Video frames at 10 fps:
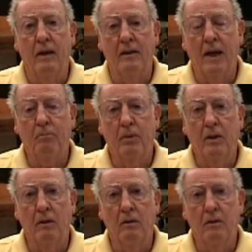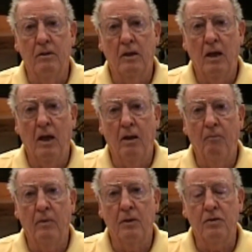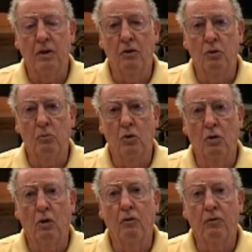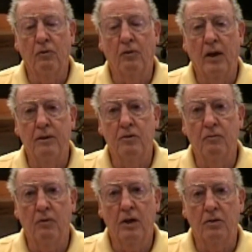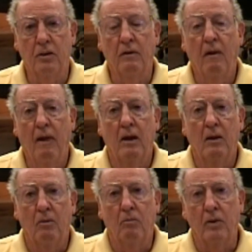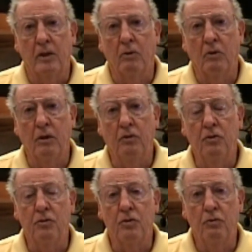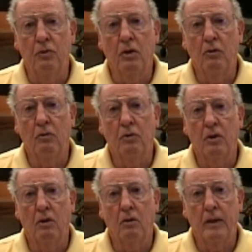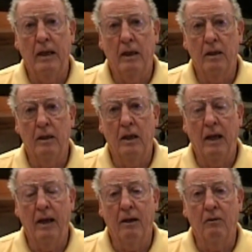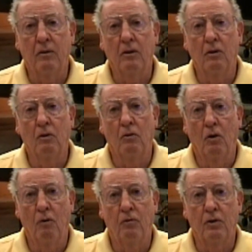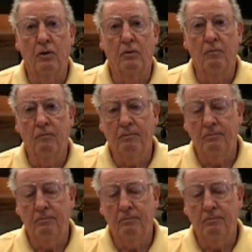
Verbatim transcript: At that particular time, they said no more overflights of Russia but they were going to use the drone to go ahead and go over,